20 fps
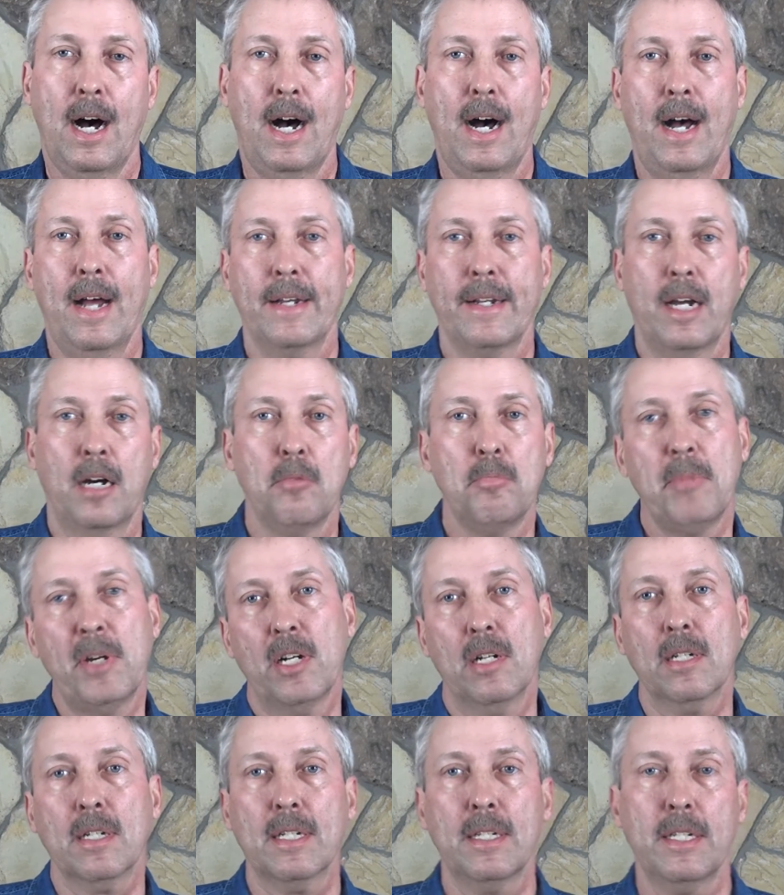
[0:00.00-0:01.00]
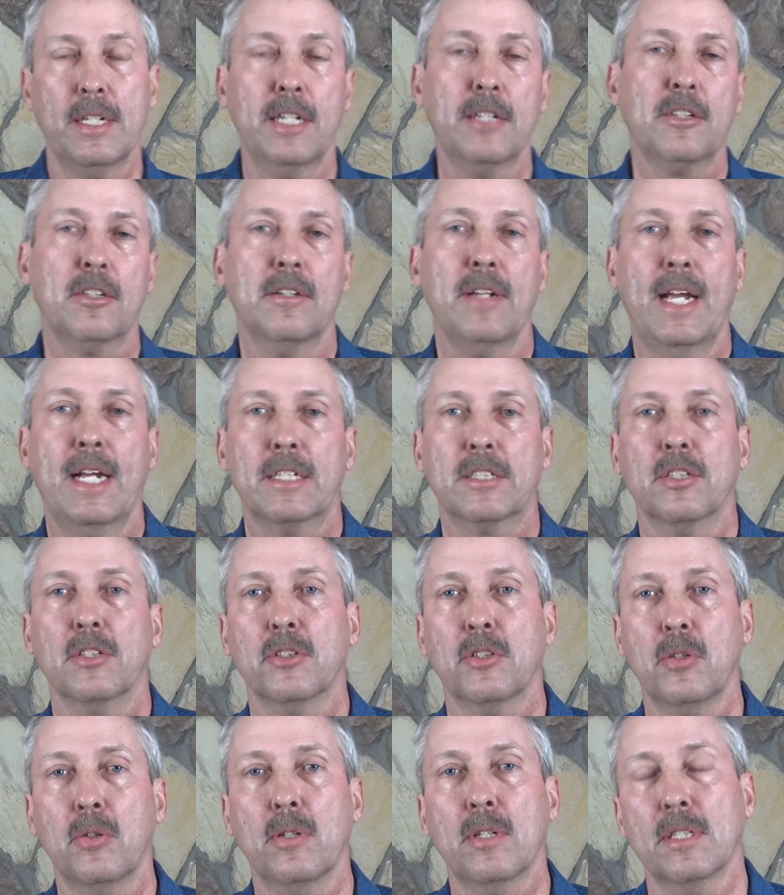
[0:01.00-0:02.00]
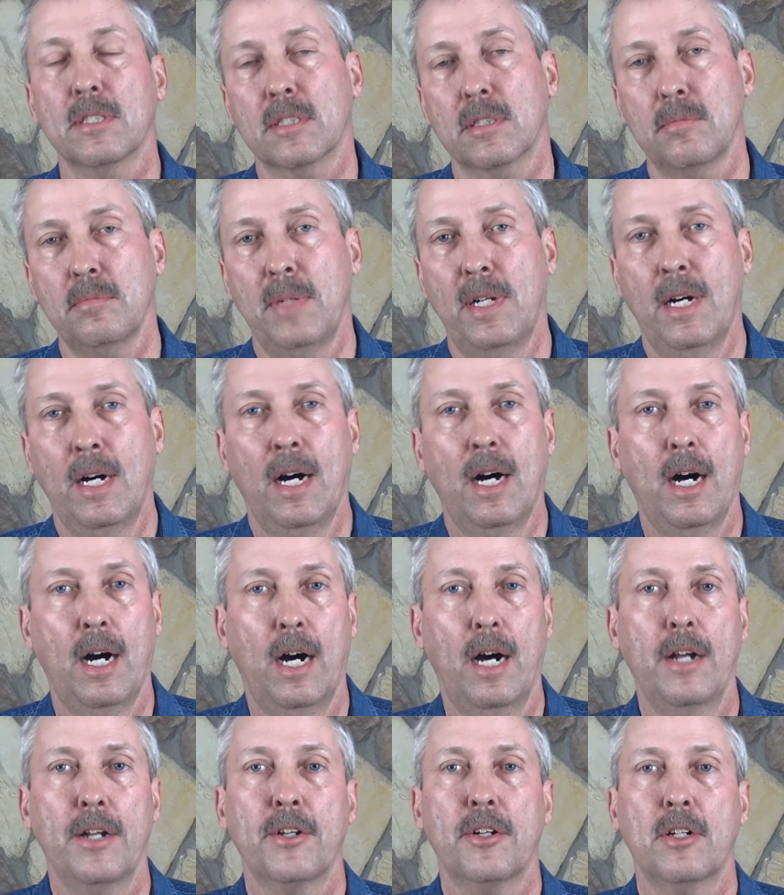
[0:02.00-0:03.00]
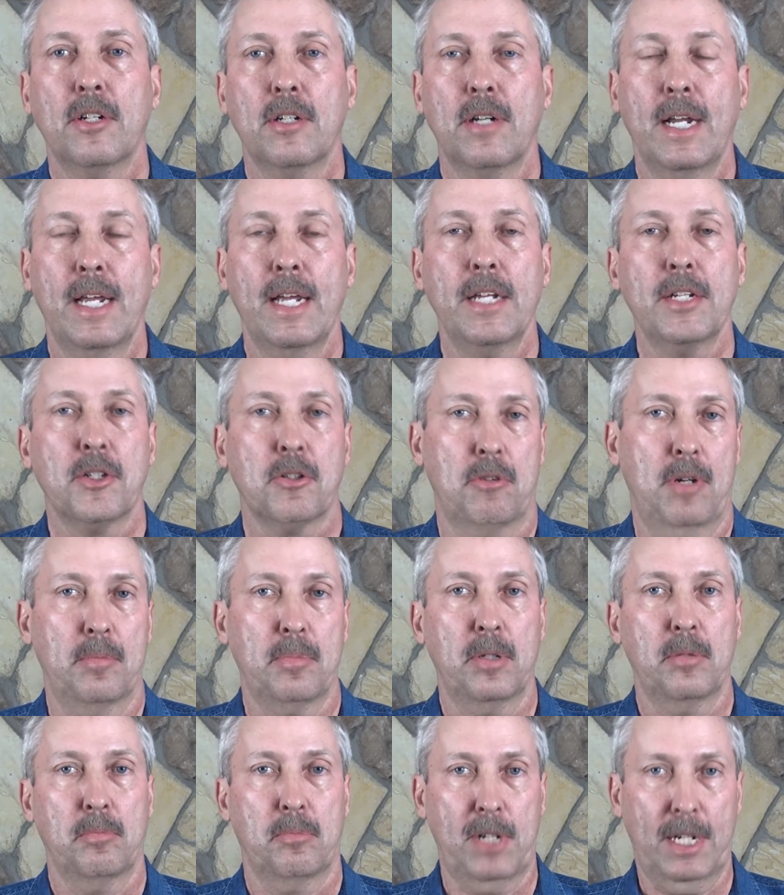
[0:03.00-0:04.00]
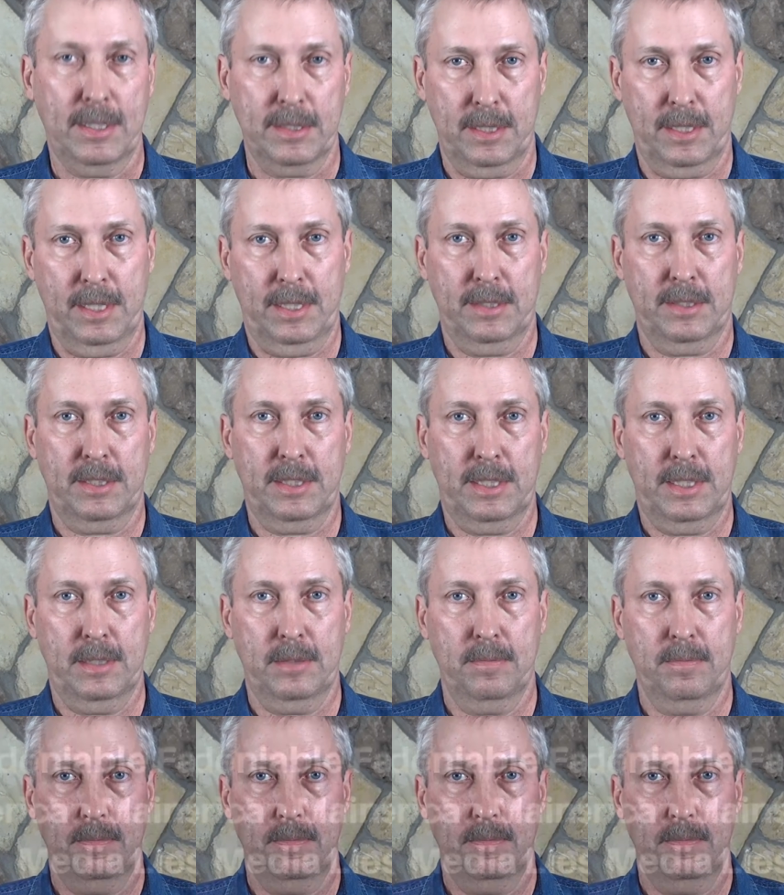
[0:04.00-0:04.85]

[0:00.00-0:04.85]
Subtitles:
on American international tourism under a Trump presidency.